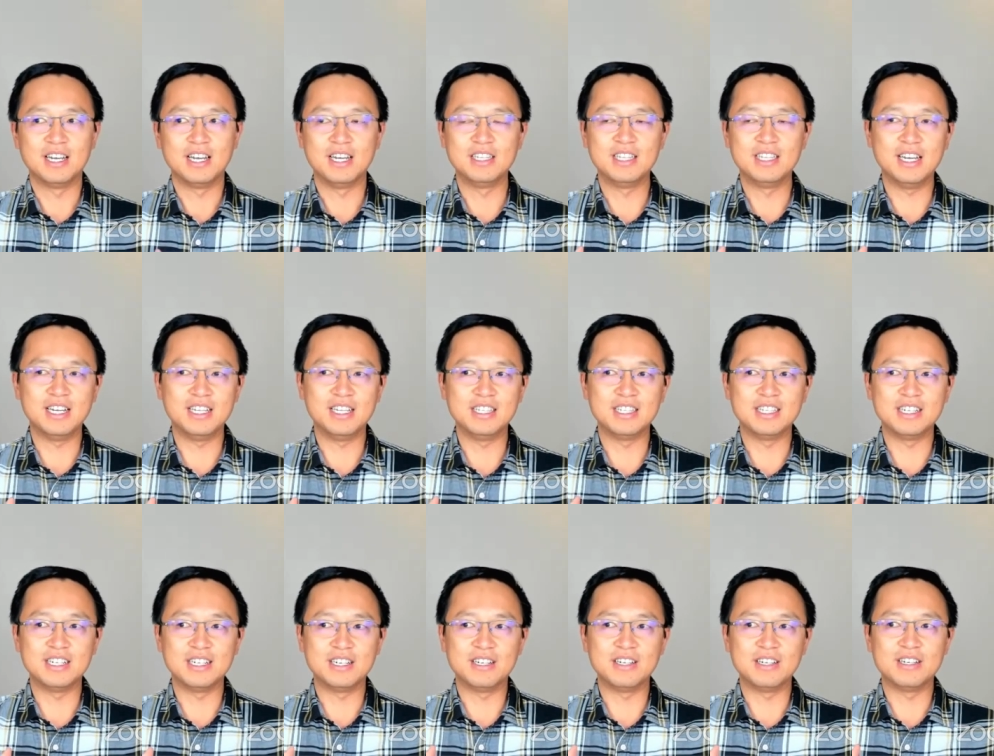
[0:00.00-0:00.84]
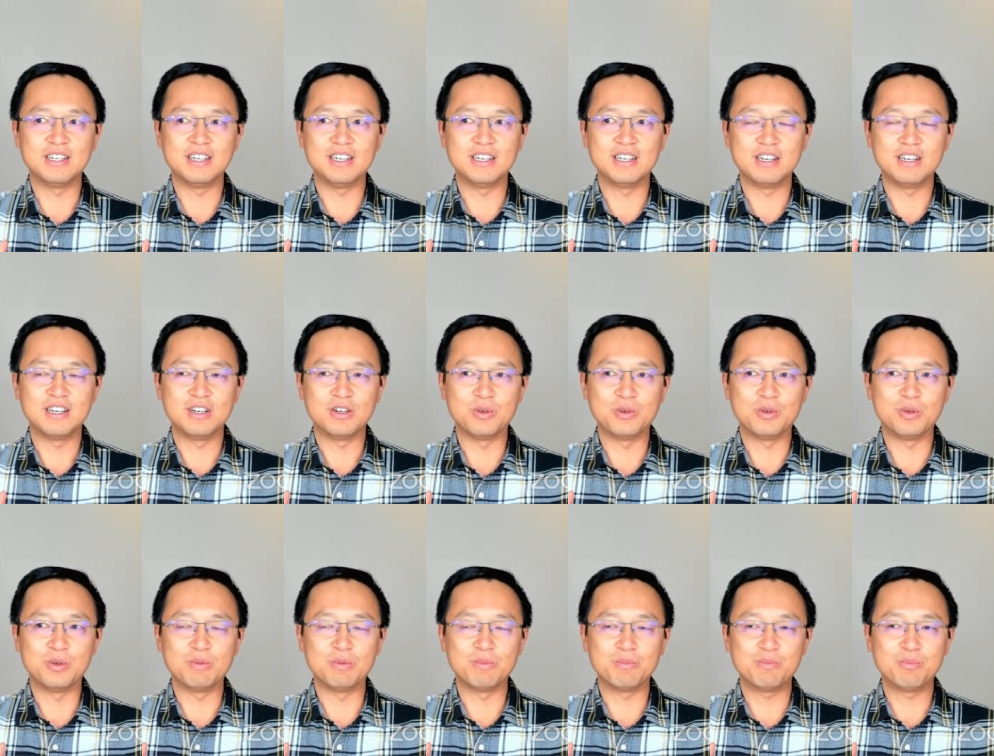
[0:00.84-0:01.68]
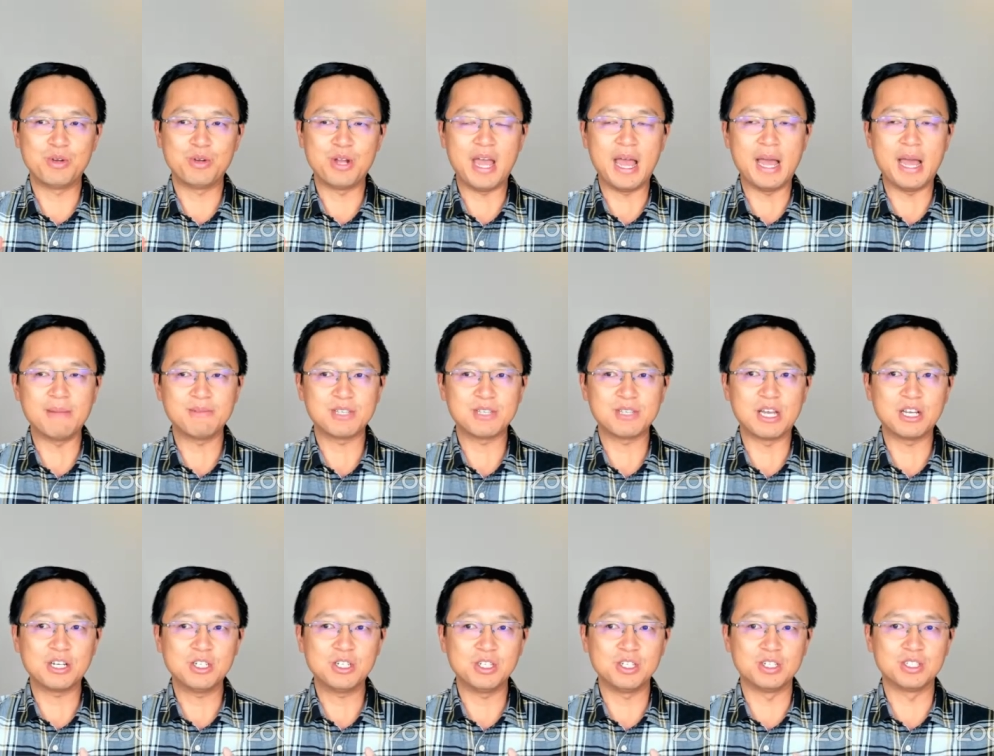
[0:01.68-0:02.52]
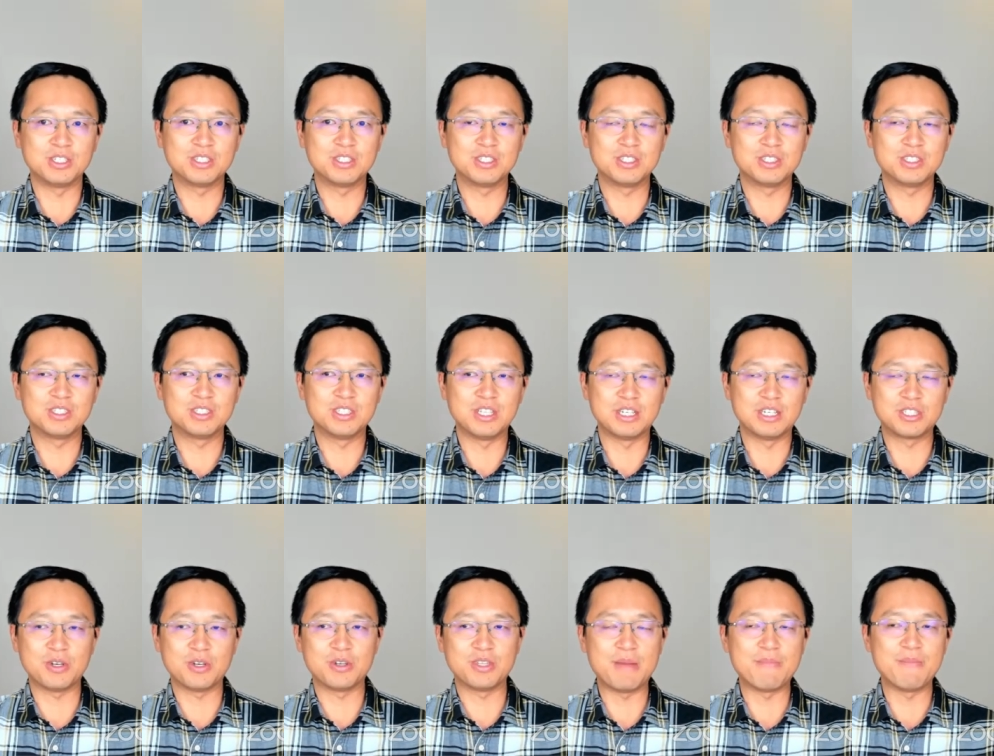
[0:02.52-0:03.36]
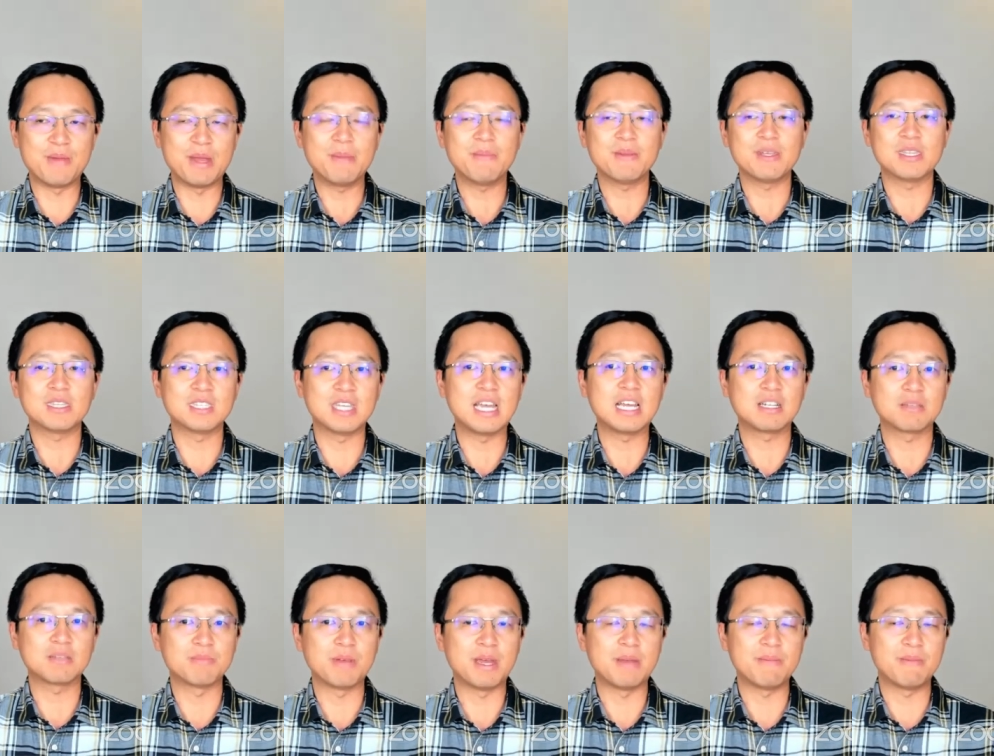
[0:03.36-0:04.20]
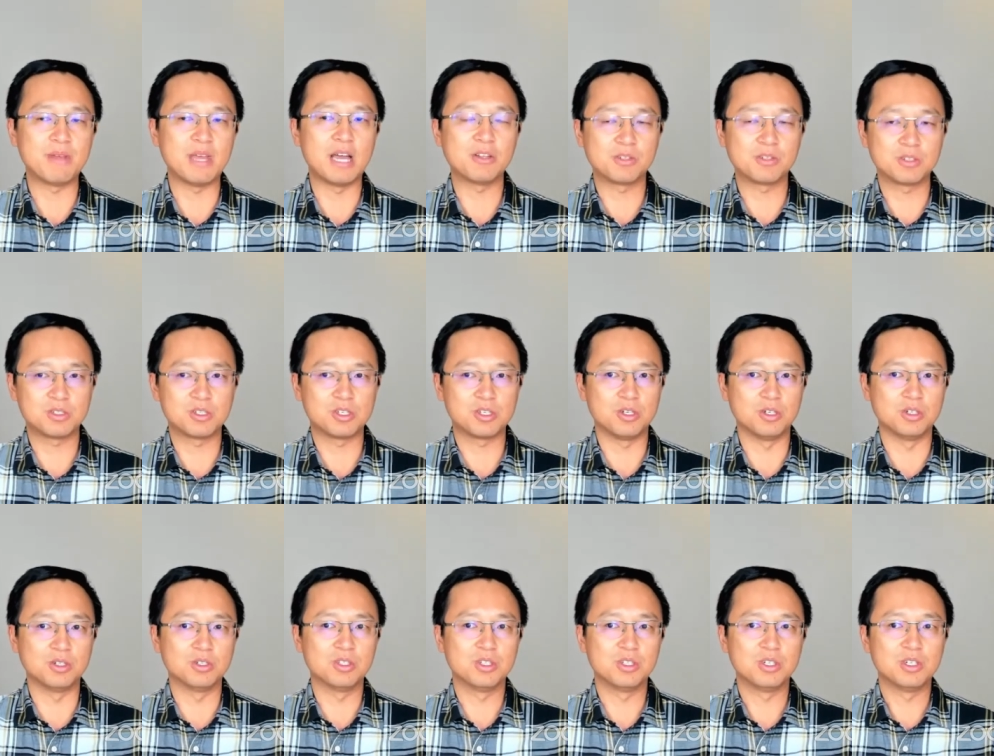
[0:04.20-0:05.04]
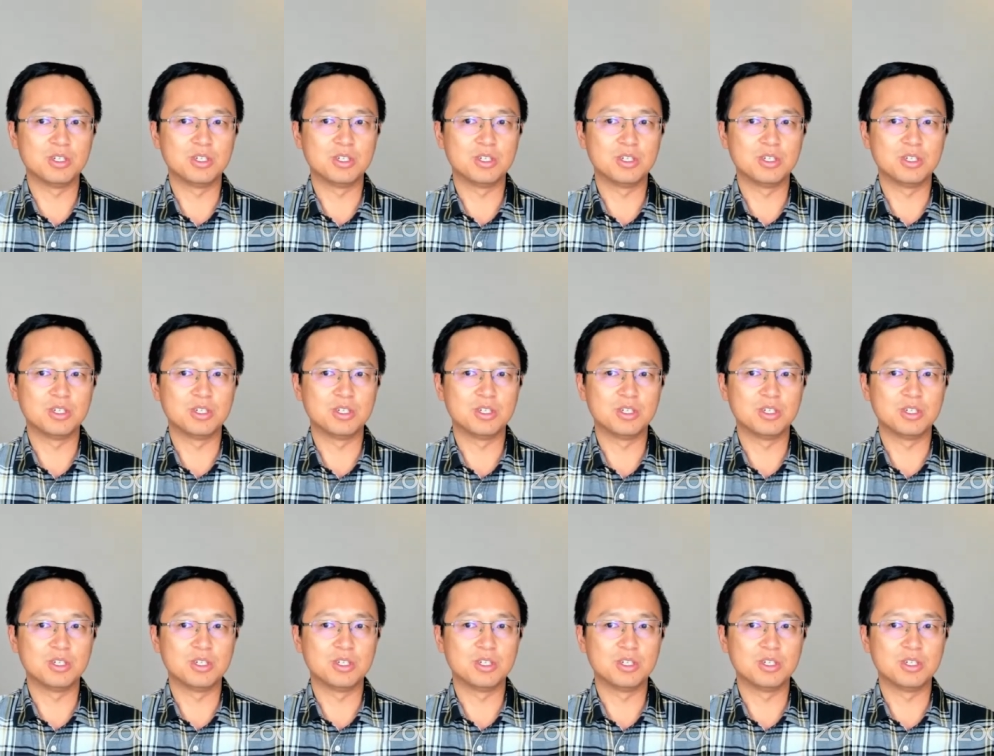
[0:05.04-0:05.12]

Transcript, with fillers: And then perhaps I could, so they made me think maybe I should